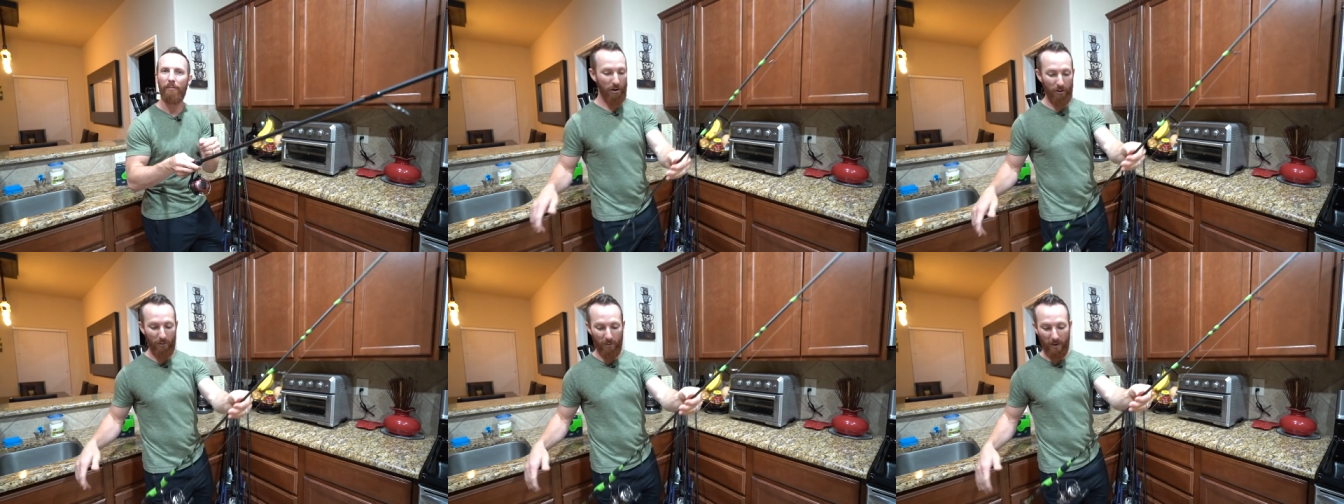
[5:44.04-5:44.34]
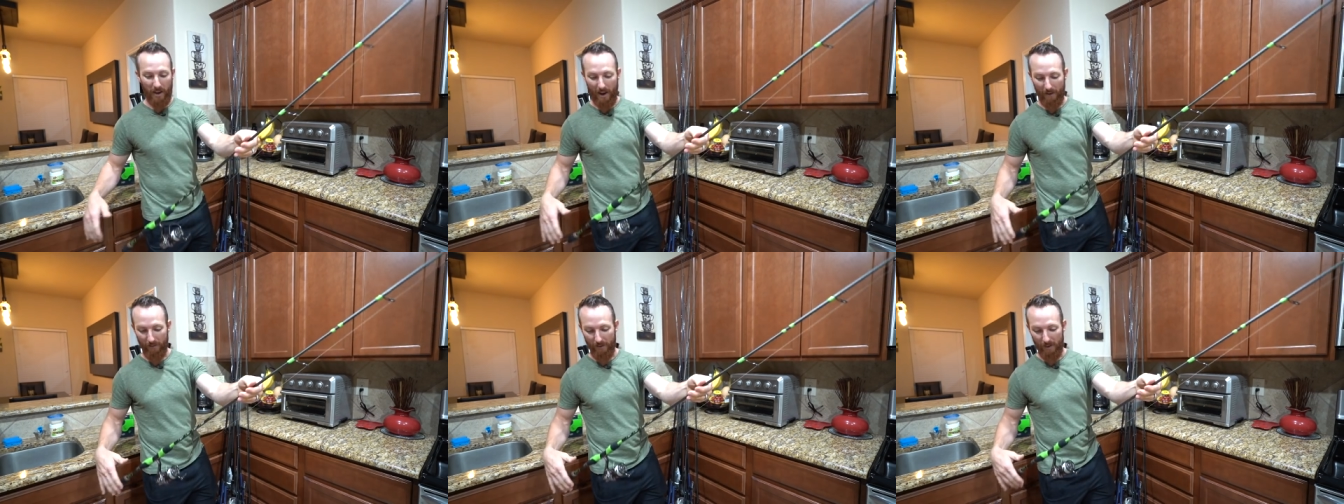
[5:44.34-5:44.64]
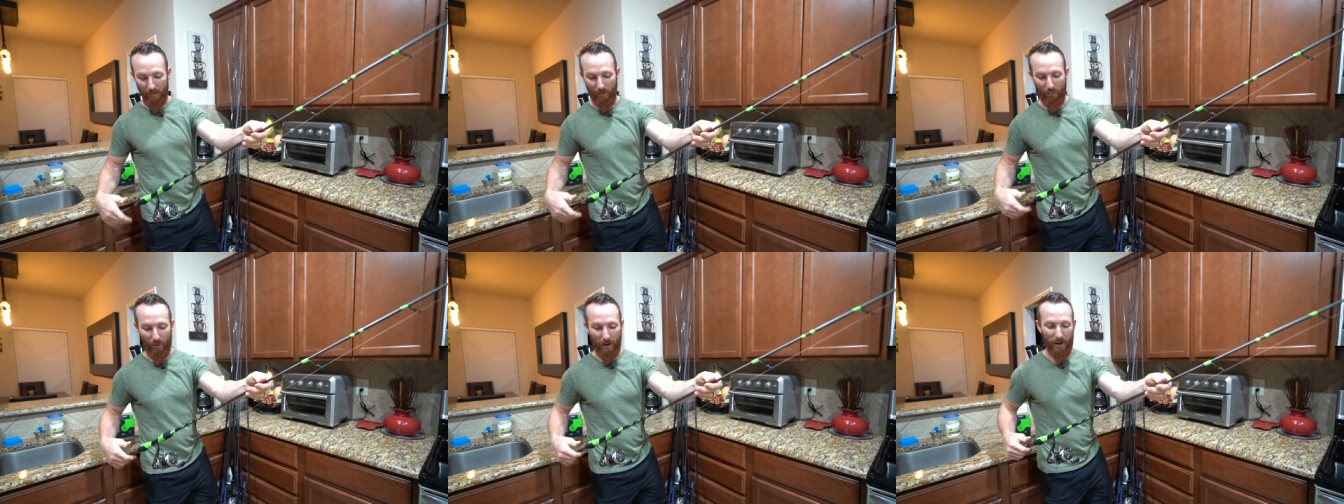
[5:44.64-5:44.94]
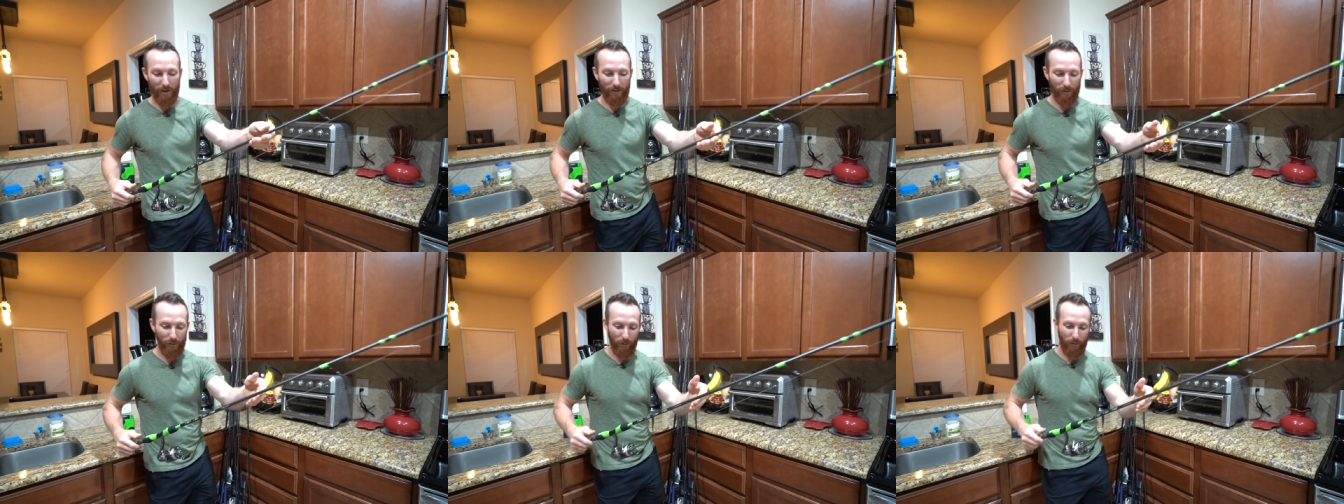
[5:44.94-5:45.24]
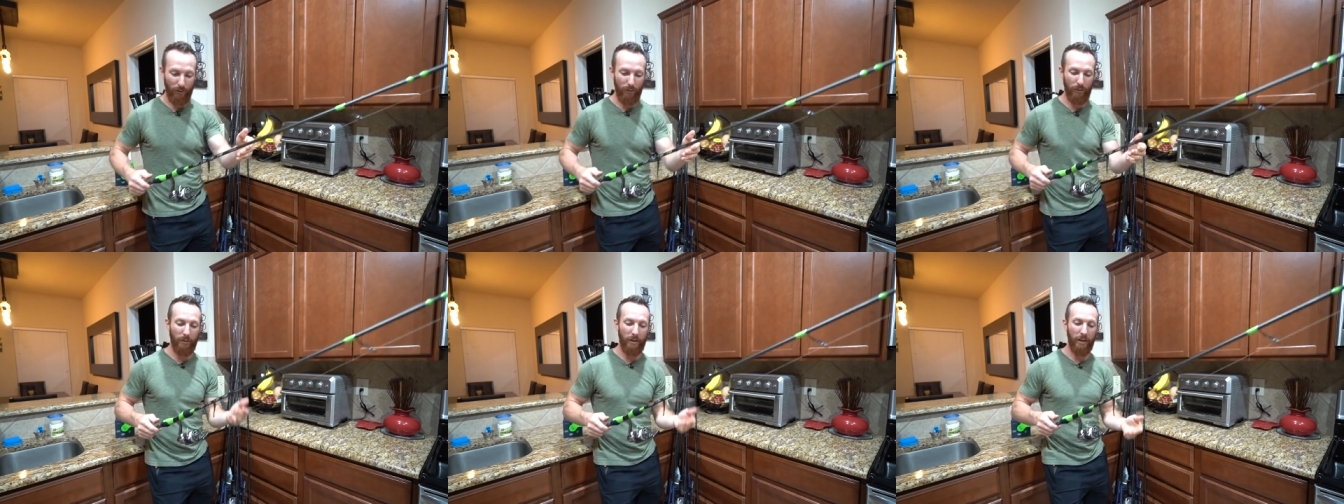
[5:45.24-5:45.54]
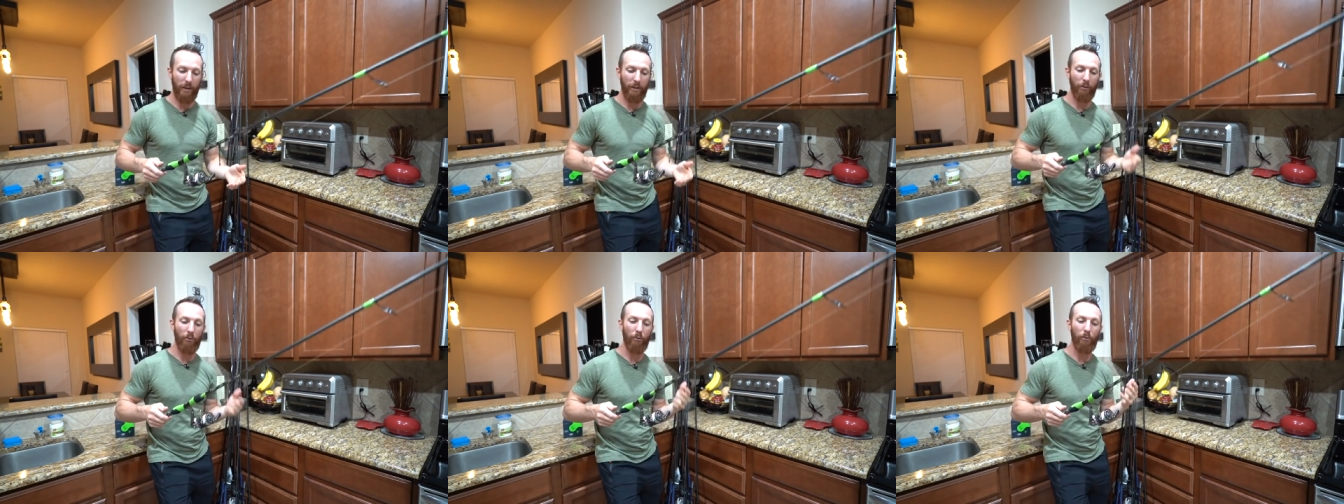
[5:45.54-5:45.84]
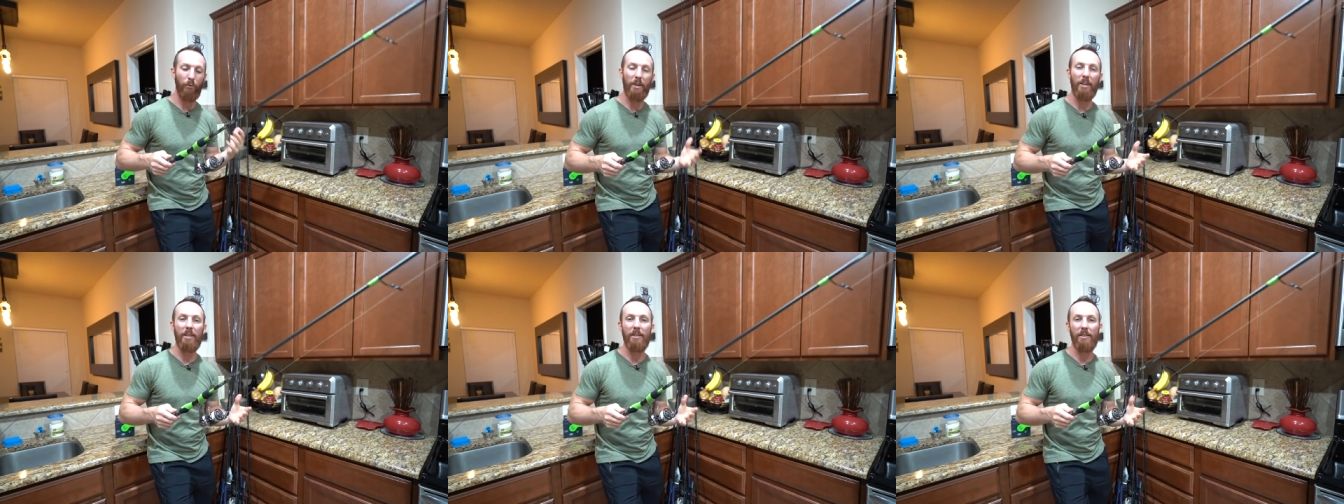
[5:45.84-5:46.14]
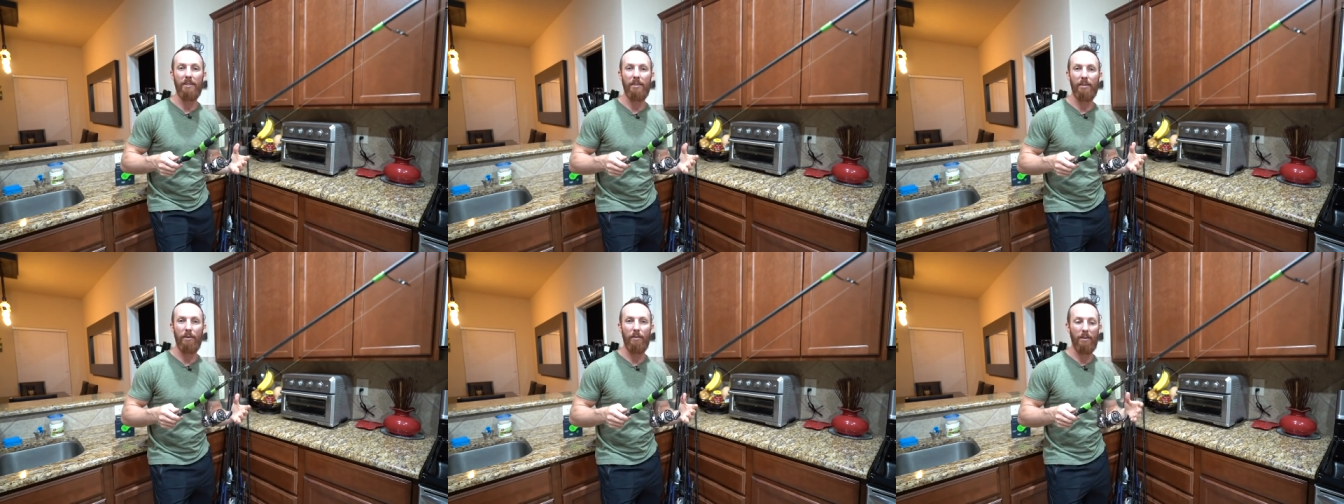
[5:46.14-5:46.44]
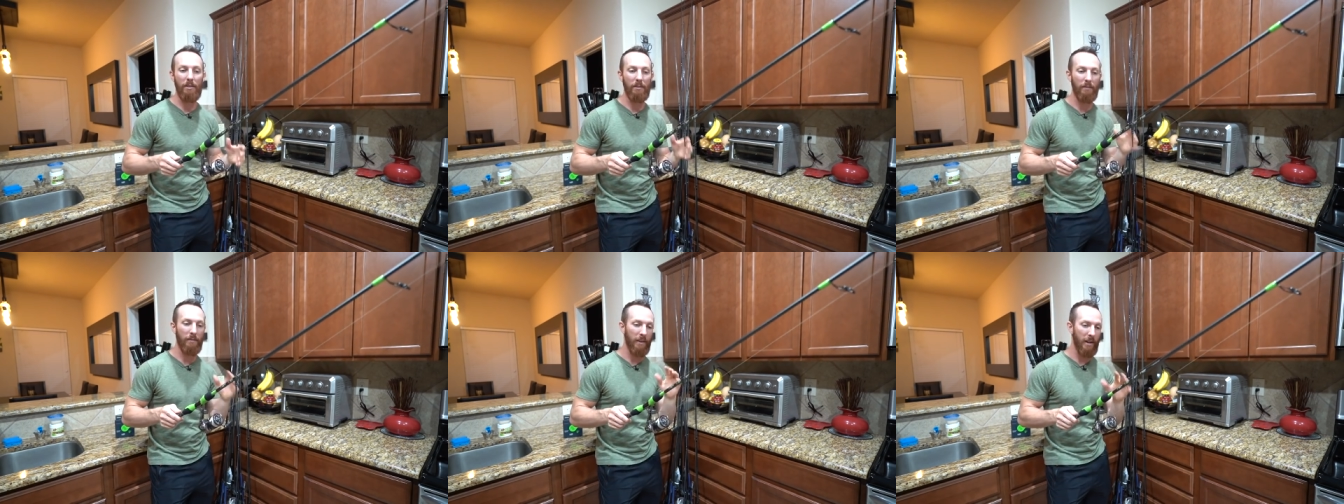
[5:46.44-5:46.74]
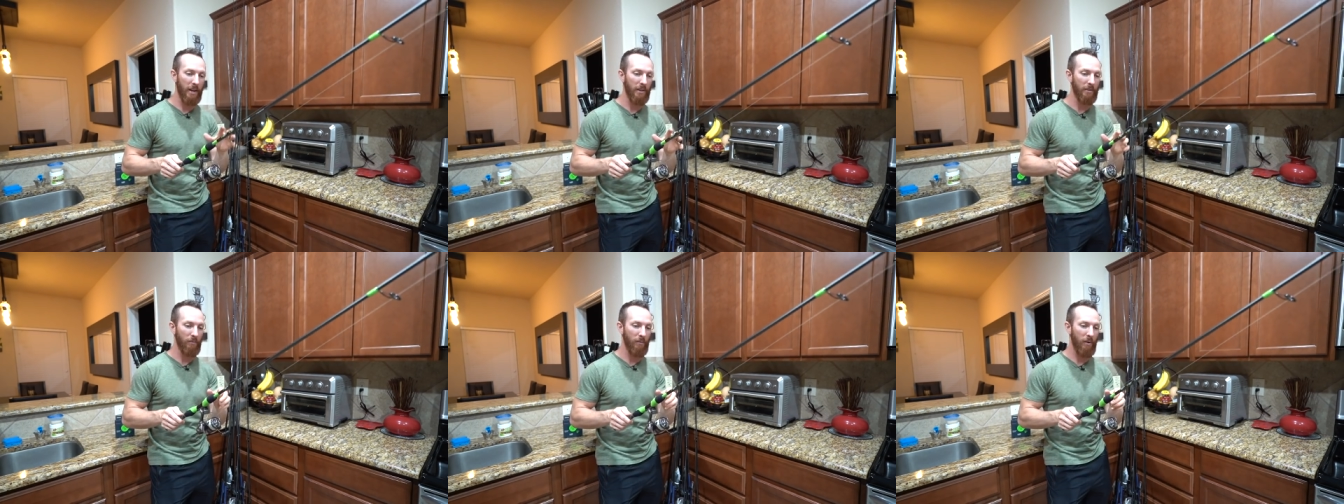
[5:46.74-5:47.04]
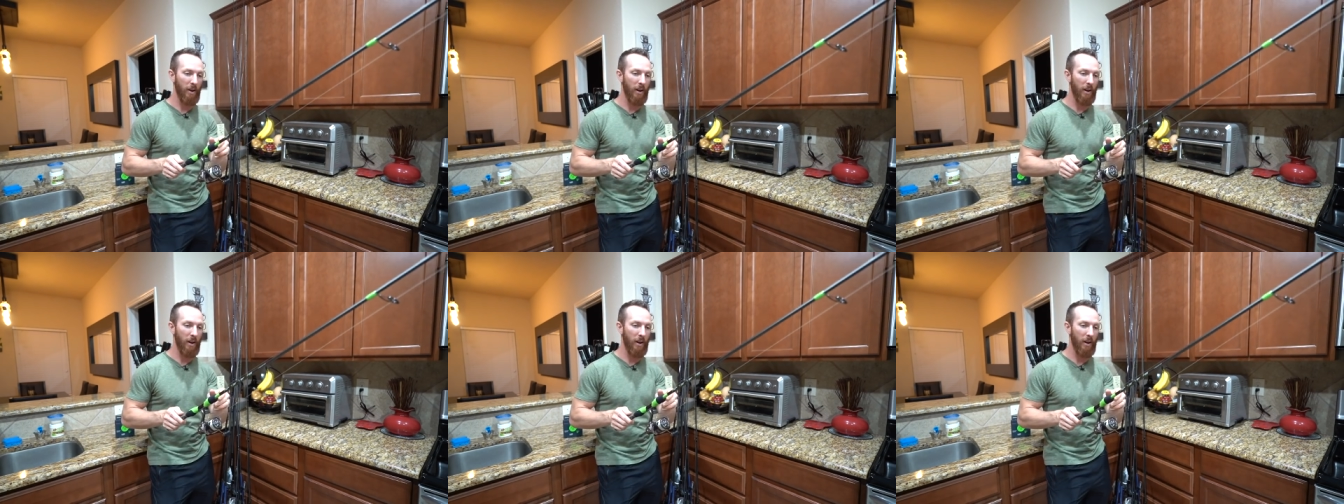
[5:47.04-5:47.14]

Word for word: Here we have the brand new Googan Green Series finesse